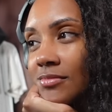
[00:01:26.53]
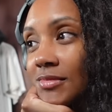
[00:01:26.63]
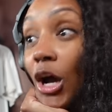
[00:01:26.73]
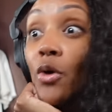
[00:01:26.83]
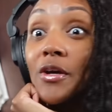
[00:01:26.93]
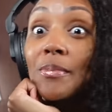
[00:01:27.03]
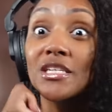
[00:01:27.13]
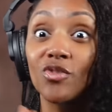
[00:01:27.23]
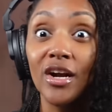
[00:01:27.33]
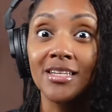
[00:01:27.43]
Oh, they're yeah,
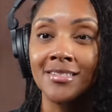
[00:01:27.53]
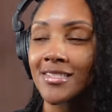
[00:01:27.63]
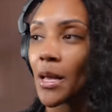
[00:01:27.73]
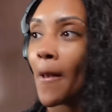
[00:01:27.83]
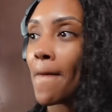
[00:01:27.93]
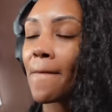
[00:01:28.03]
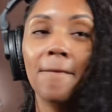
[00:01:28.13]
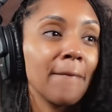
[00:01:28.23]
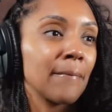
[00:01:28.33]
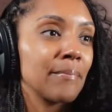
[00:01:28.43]
best friends. Yeah, you're my
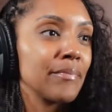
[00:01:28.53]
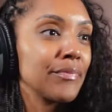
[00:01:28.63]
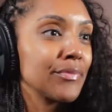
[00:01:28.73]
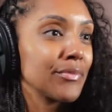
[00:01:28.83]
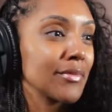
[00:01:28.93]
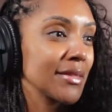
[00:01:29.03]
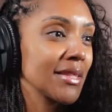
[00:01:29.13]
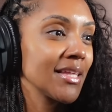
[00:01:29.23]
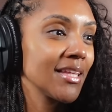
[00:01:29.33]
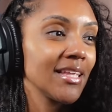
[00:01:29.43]
best friend too,
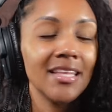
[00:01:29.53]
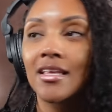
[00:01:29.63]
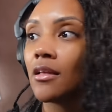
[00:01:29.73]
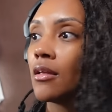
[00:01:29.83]
Fred.